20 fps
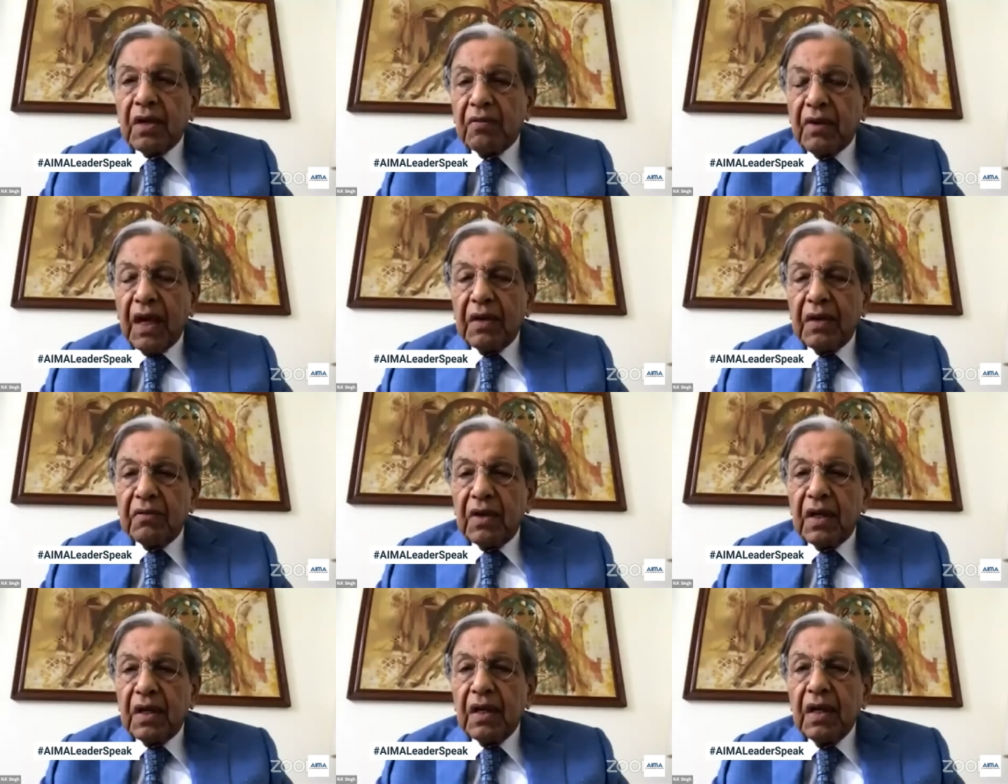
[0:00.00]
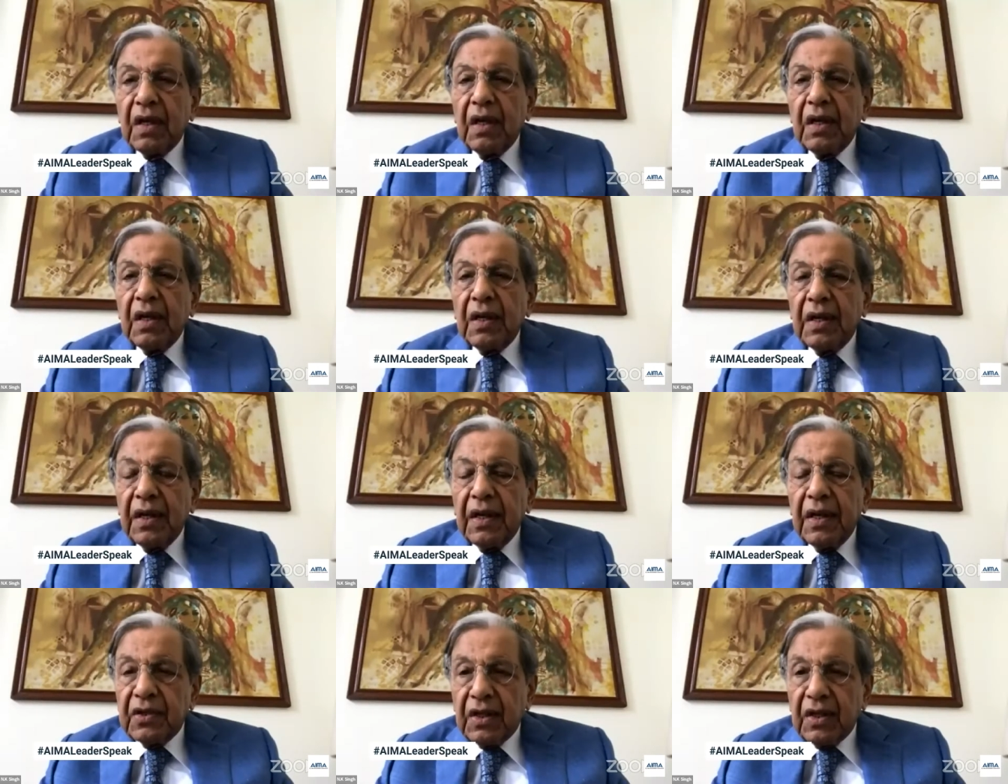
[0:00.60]
revival
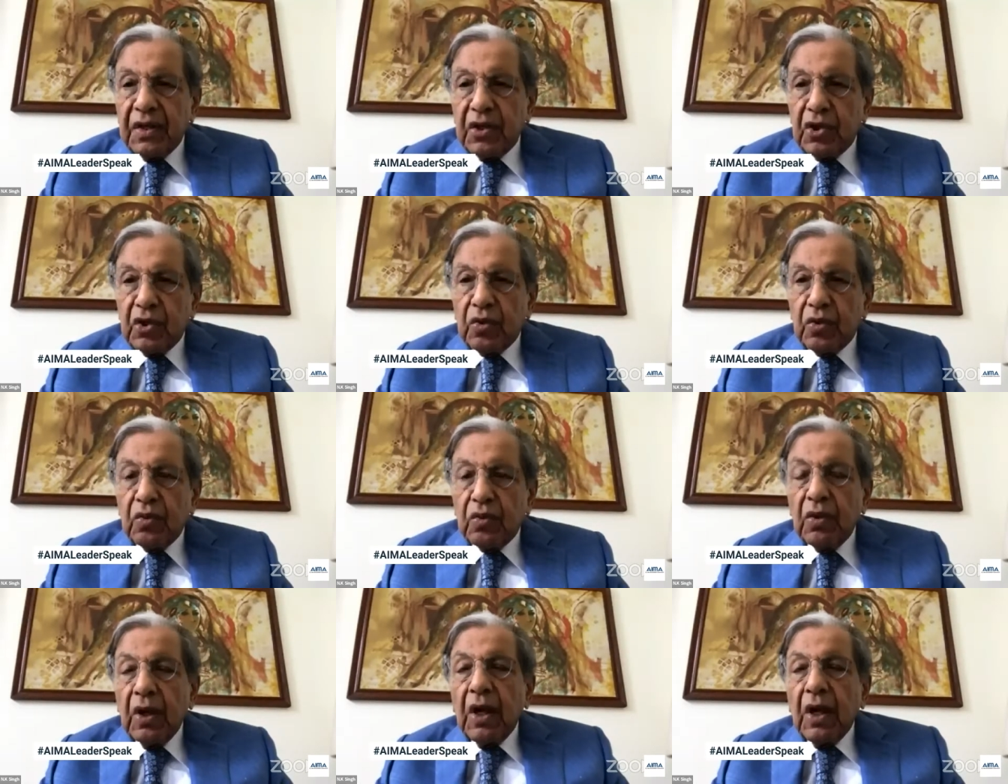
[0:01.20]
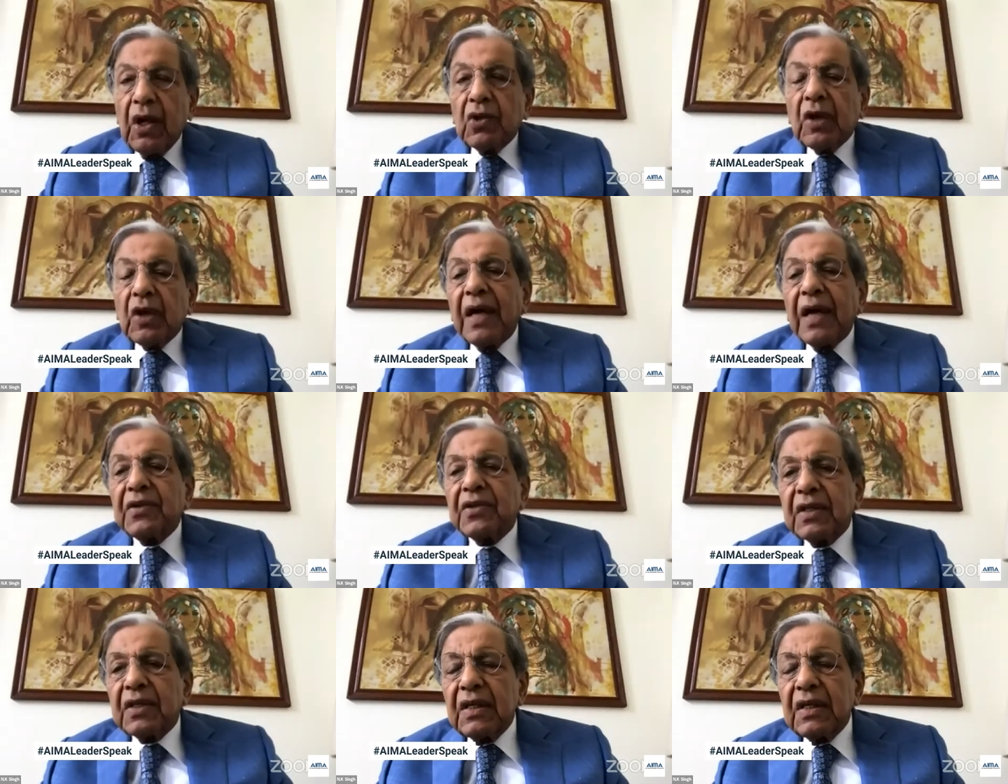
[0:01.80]
is an issue. So
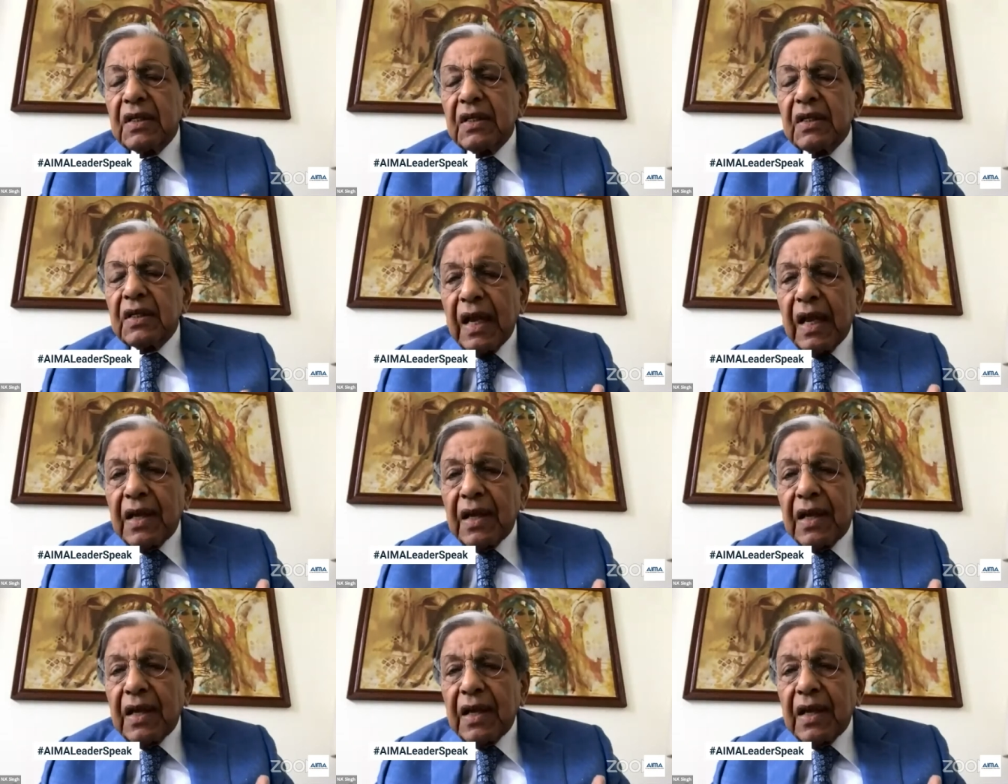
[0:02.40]
I see